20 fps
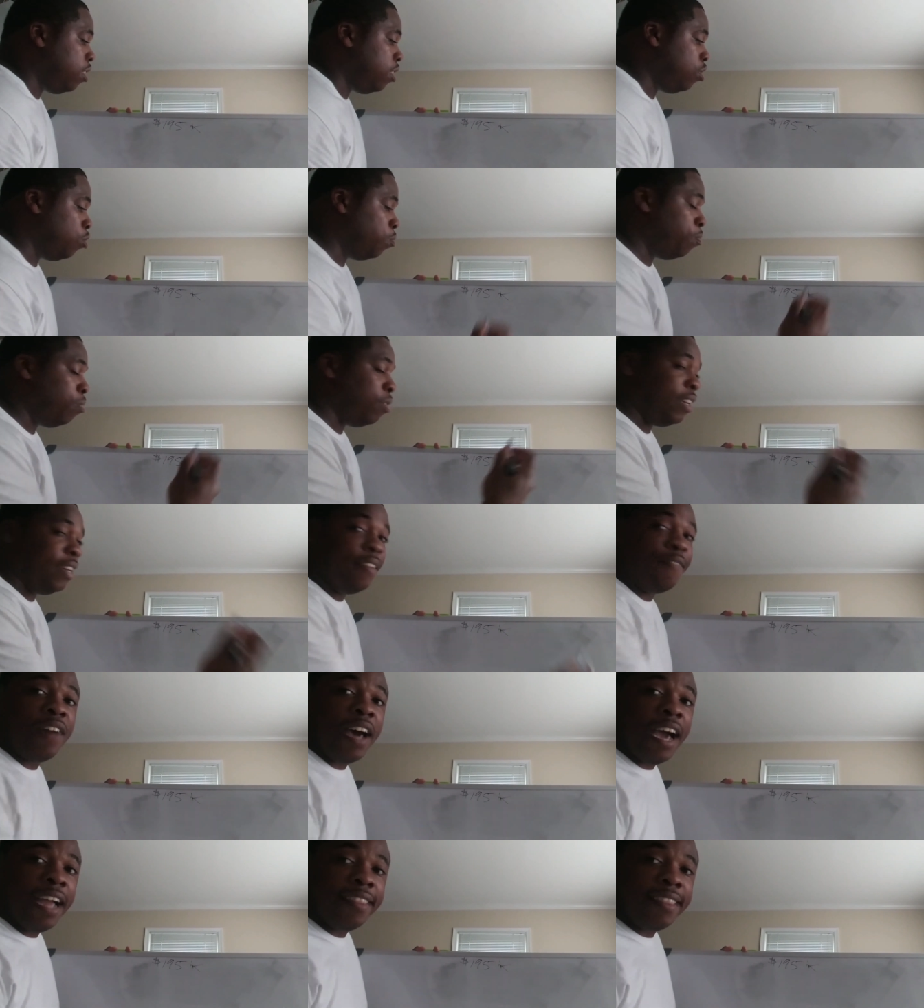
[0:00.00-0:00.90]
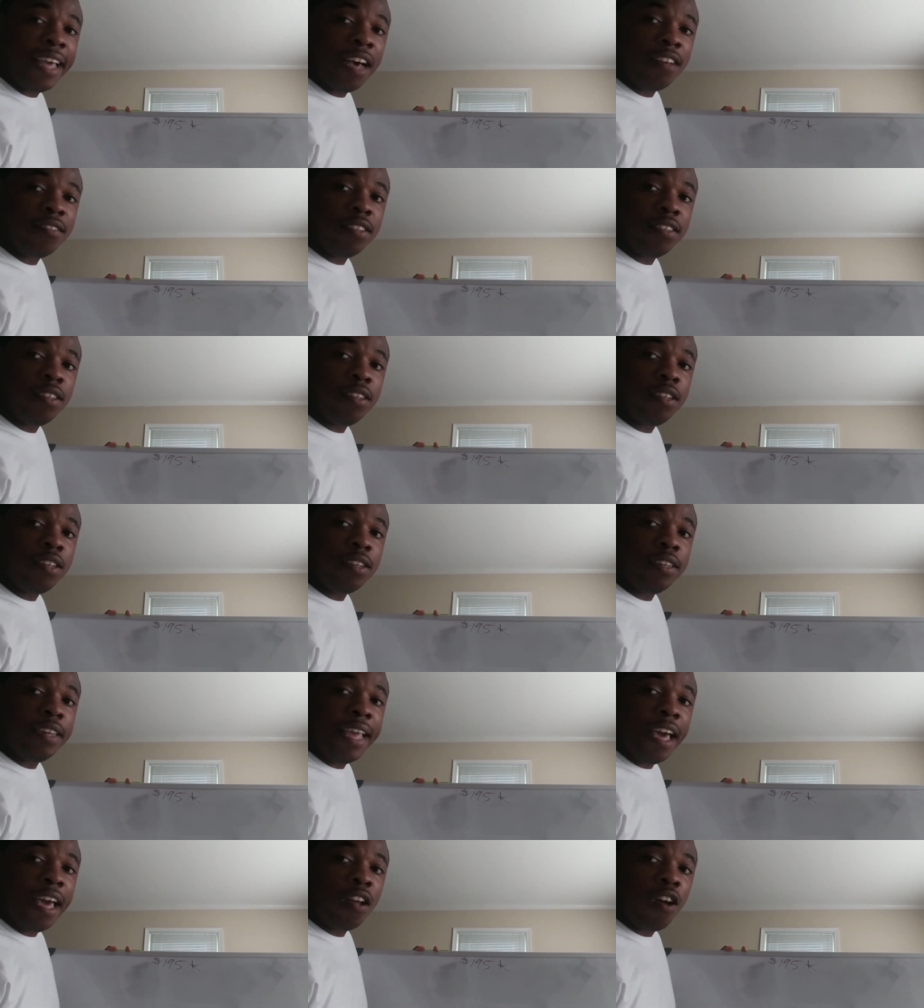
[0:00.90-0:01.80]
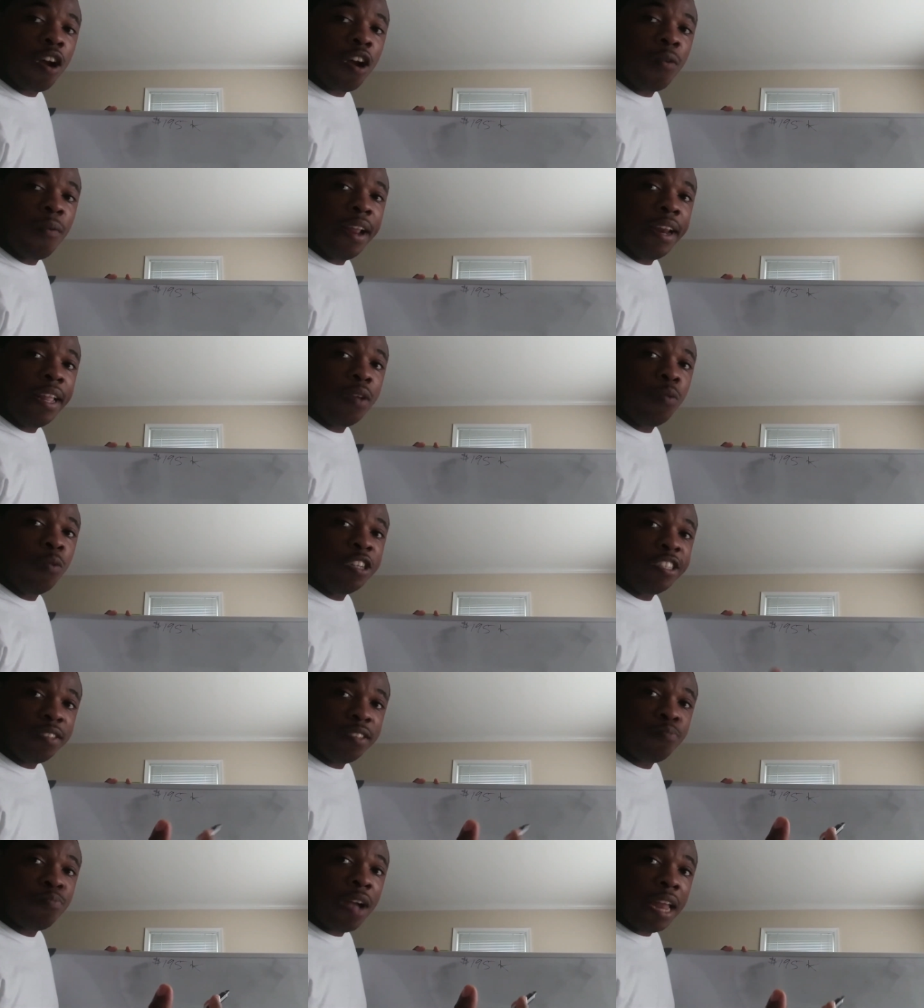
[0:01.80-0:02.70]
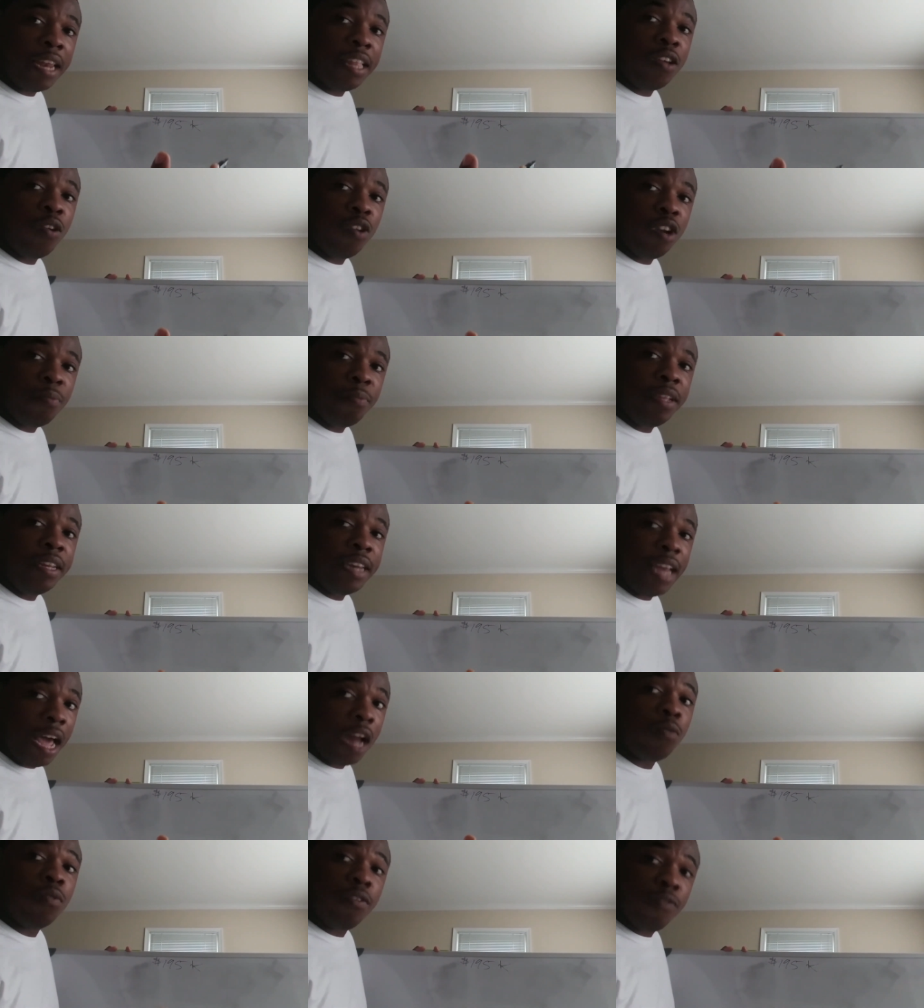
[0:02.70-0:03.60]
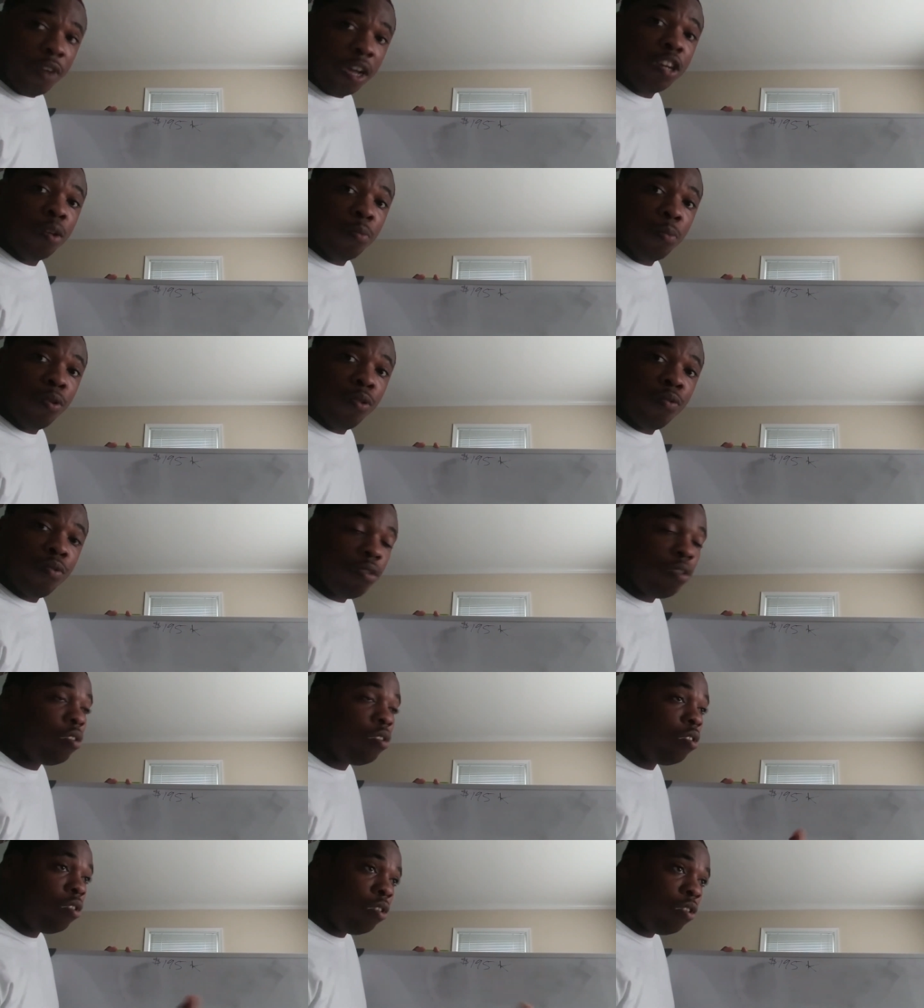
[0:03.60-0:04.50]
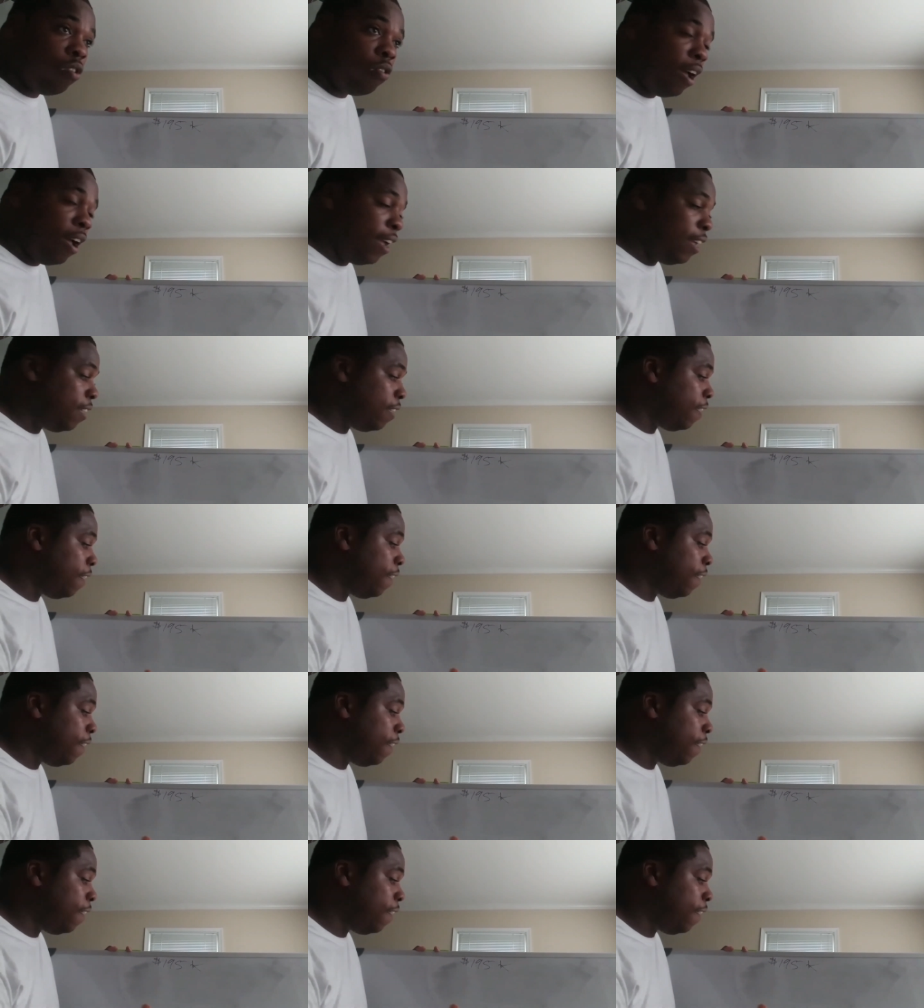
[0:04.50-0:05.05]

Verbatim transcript: You put 5,000 down already, which is probably going to be non-refundable, right?